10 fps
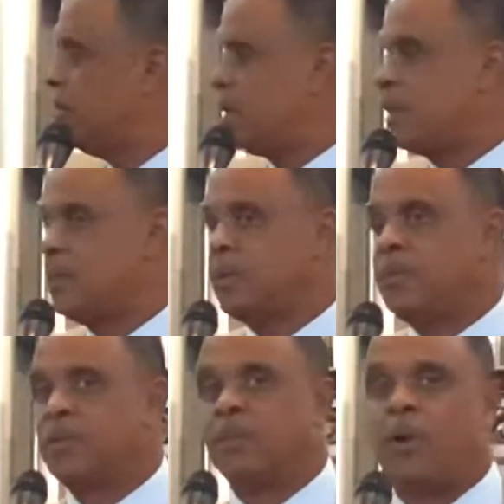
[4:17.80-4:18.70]
because there
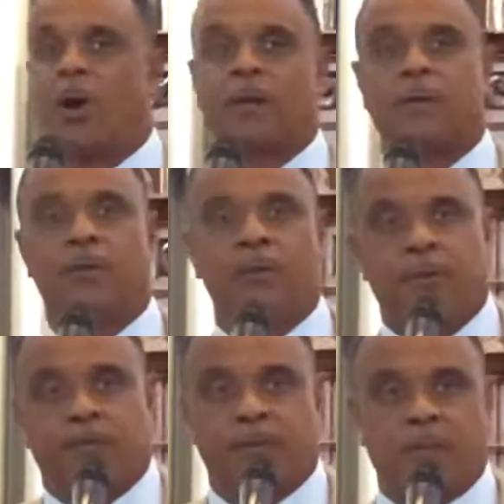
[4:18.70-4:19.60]
were some
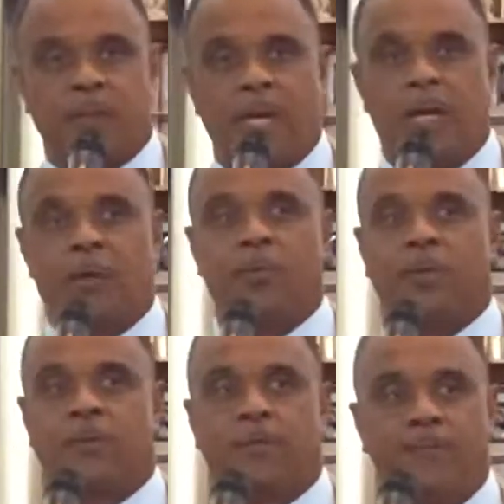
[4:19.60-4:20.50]
articles for sale
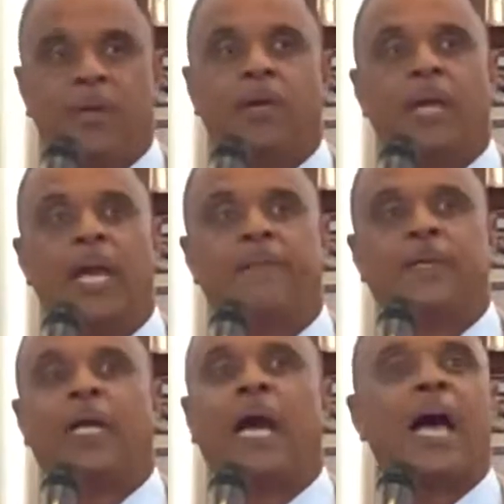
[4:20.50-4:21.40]
with some very
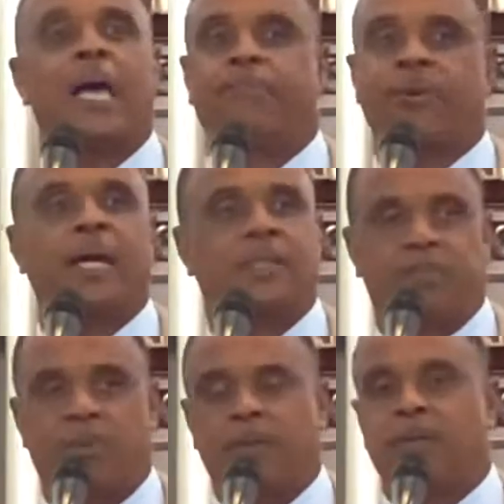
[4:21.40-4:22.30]
heavy high
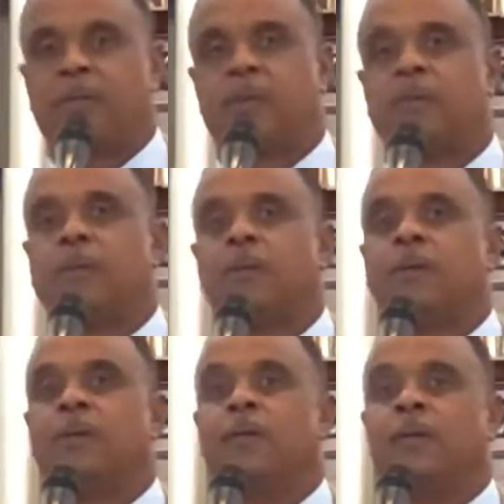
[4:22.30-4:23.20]
price points,
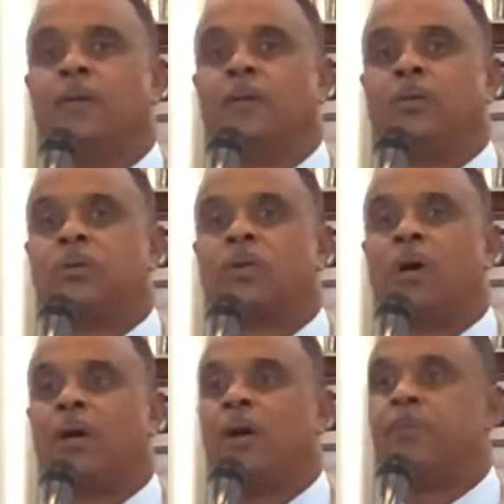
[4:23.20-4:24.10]

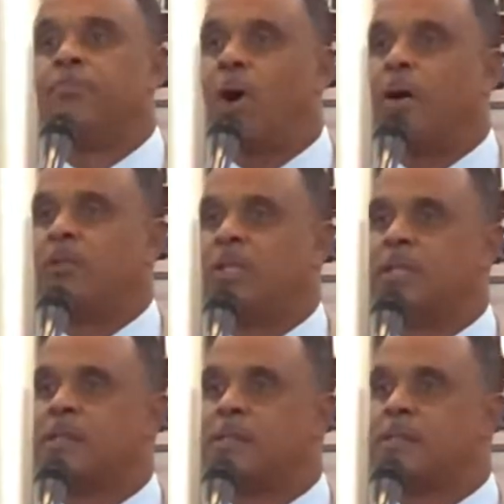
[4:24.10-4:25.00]
strong on
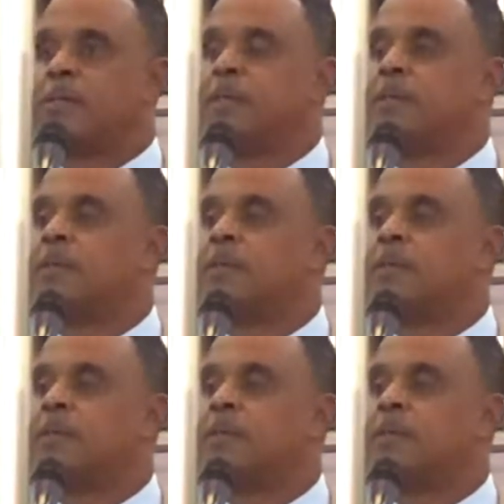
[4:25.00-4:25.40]
margins